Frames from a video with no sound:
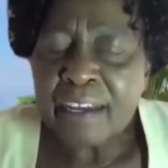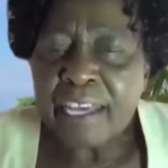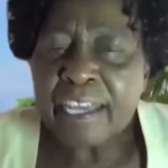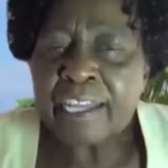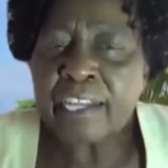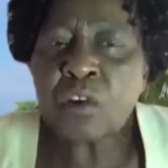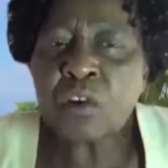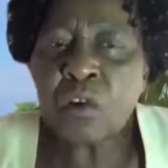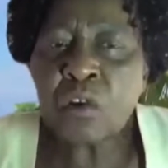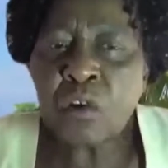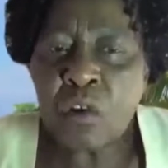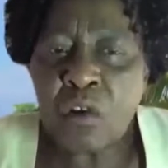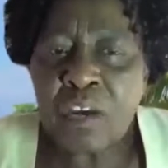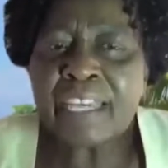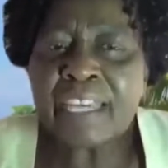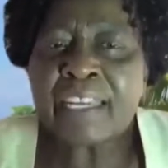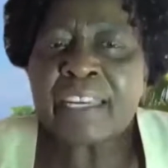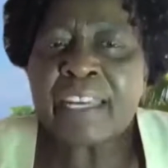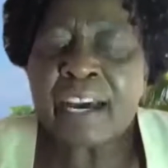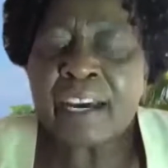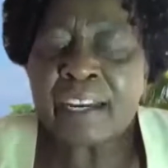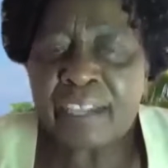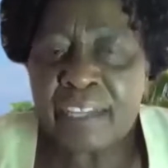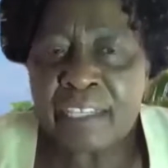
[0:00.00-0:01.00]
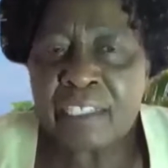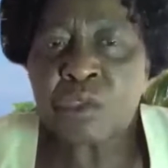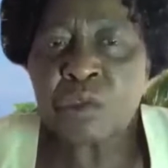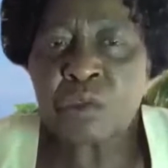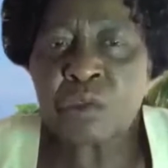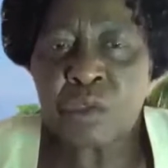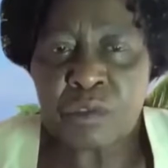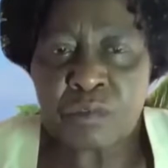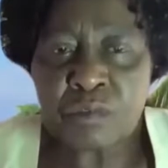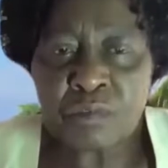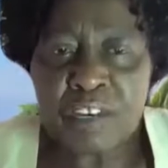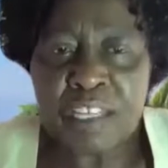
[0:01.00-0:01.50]
and go and arrest
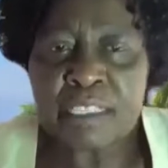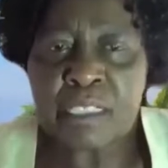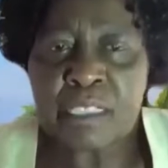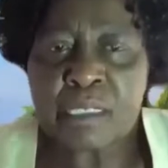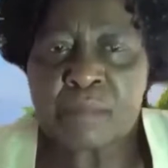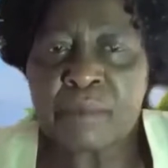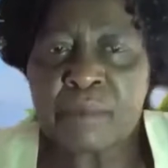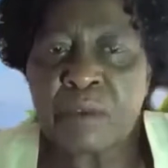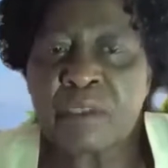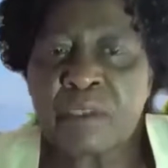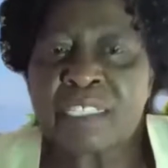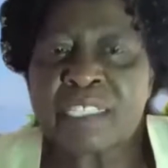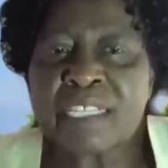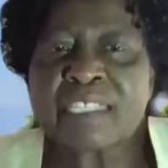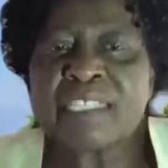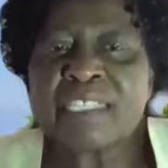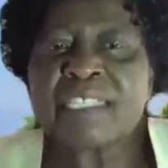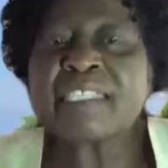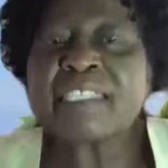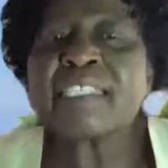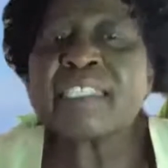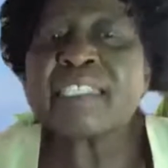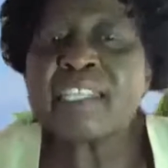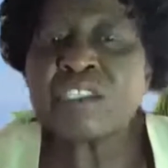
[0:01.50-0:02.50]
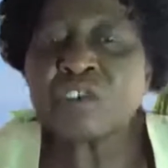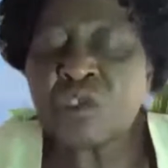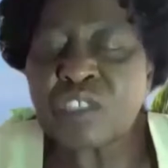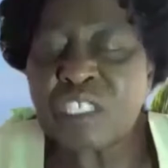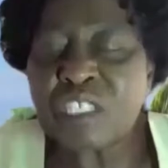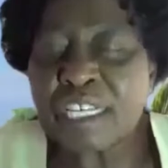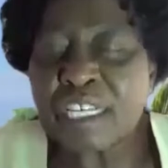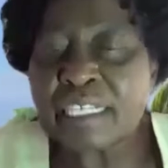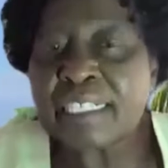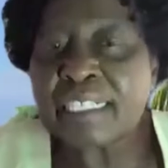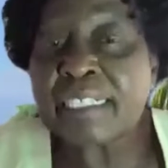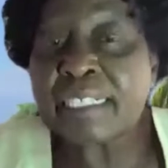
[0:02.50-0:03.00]
those fathers, because that is
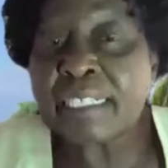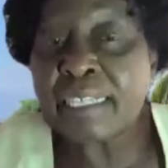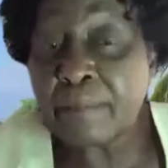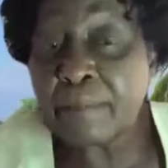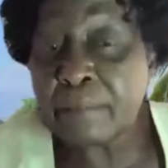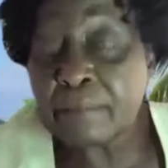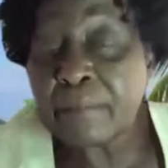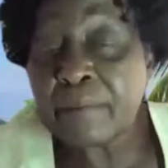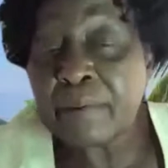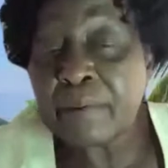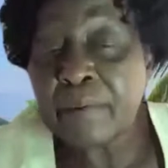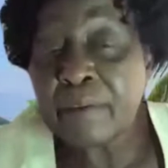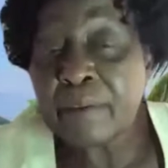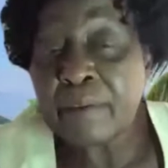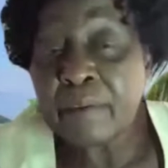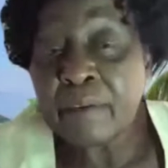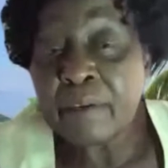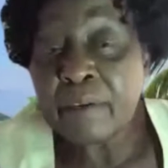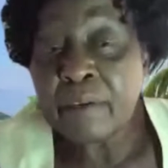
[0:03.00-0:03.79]
statutory rape.